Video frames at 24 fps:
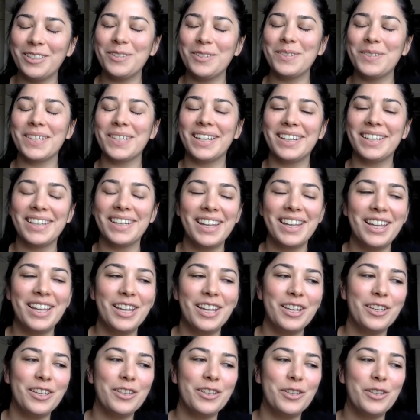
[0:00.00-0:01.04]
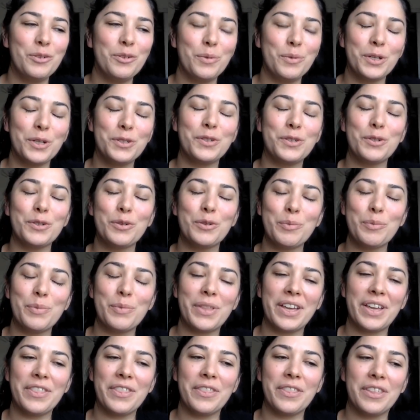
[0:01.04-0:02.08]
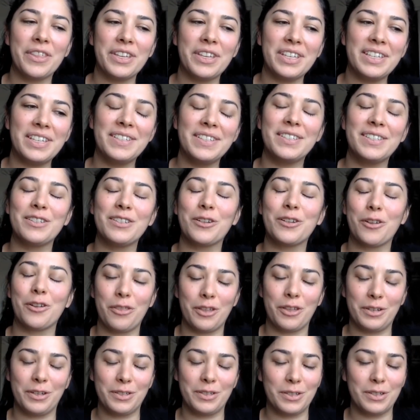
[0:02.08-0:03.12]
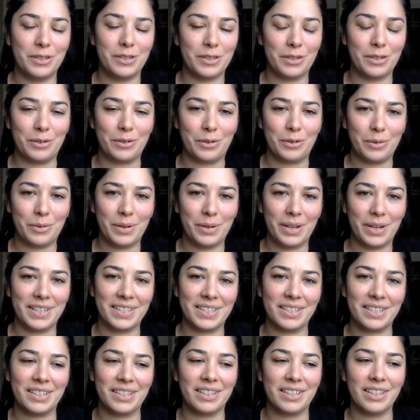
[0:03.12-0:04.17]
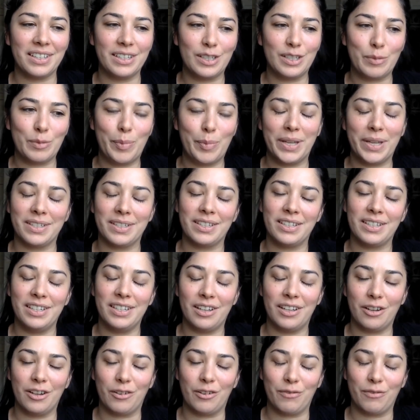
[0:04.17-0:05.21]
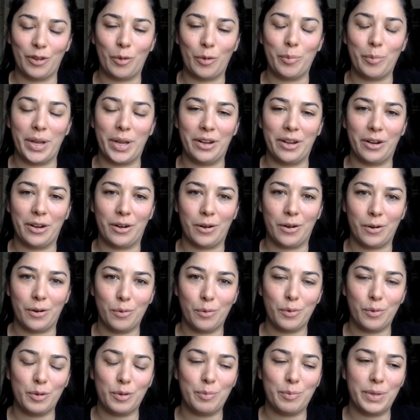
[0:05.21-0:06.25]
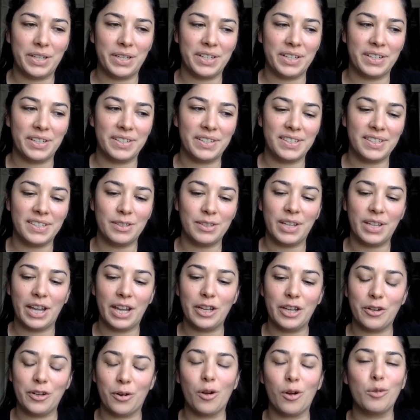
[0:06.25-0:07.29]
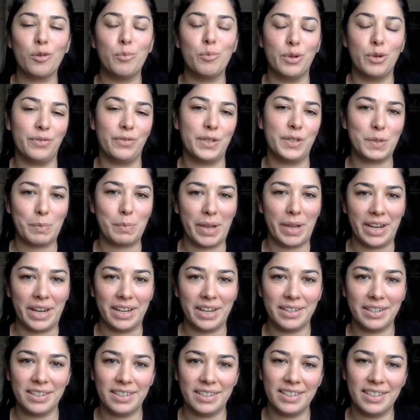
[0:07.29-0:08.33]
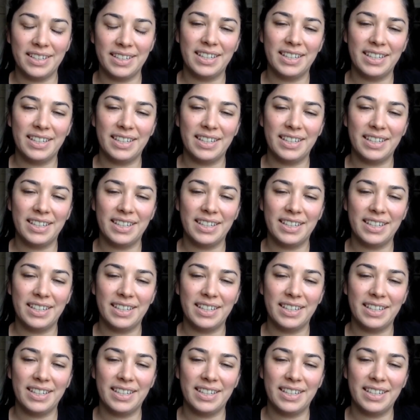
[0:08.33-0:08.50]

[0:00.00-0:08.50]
like you said, you would assume that the easier thing to do as an independent young filmmaker would be to get your own movies made